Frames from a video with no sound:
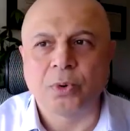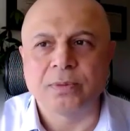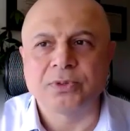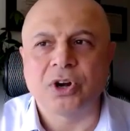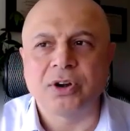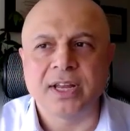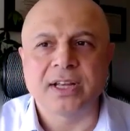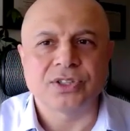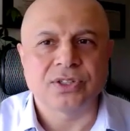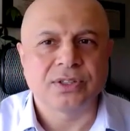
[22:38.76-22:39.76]
workbook. I'm sorry.
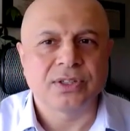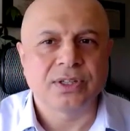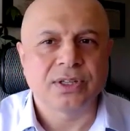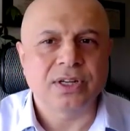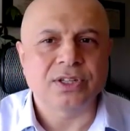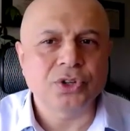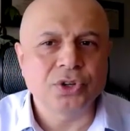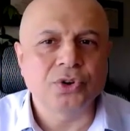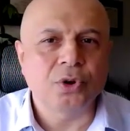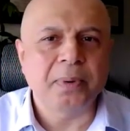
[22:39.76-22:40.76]
Yes. Yeah,
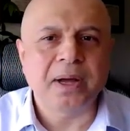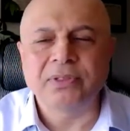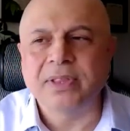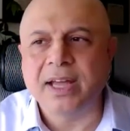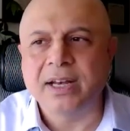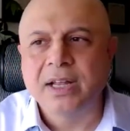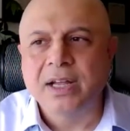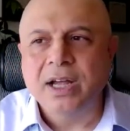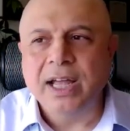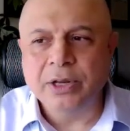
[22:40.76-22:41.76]
so you know about that.
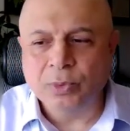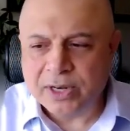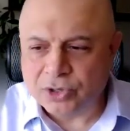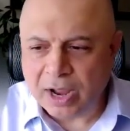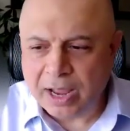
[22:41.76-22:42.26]
Anyway,